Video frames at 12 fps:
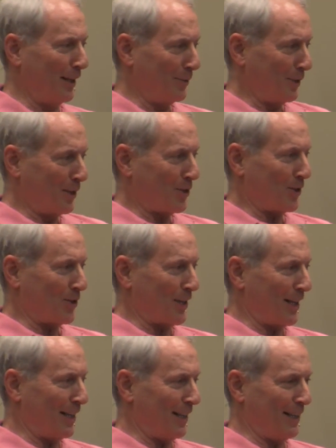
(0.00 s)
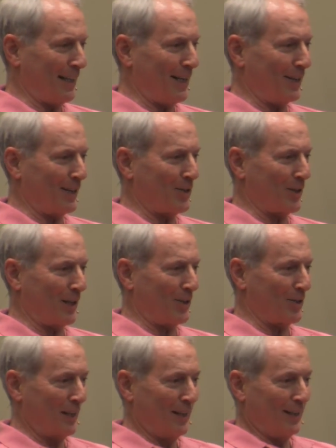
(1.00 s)
live in a society now that
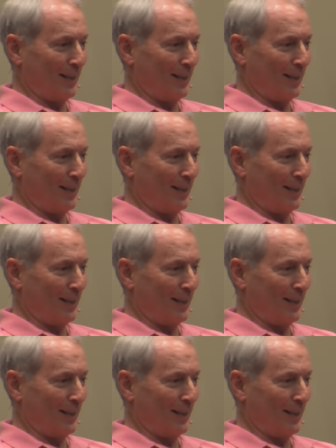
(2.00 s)
says,